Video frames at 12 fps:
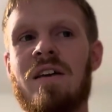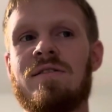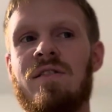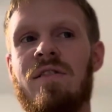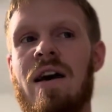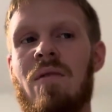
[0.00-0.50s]

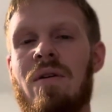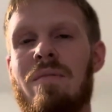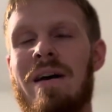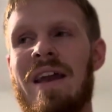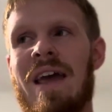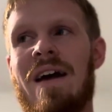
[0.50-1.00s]
So that one
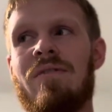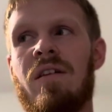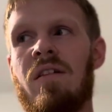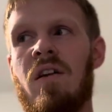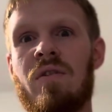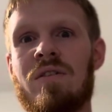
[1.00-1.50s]
might have the
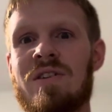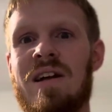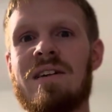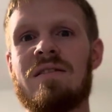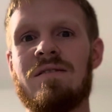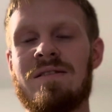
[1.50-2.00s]
lower
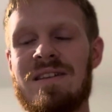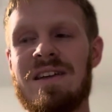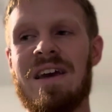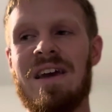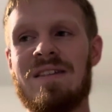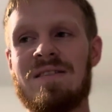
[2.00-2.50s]
chance of
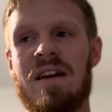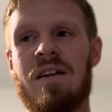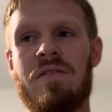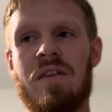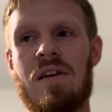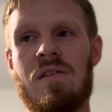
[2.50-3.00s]
CIS air
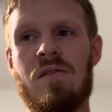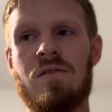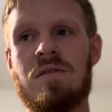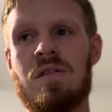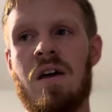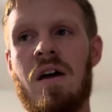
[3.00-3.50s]

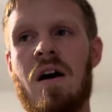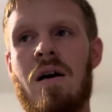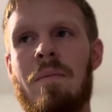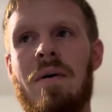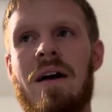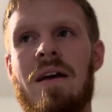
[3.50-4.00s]
vehicles,
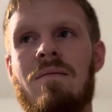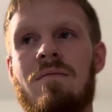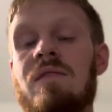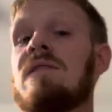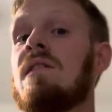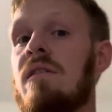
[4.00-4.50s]
but
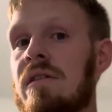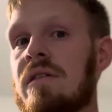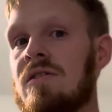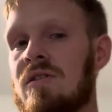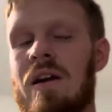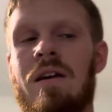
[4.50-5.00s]
still a
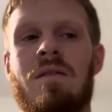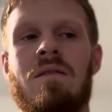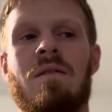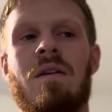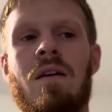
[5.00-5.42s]
good chance.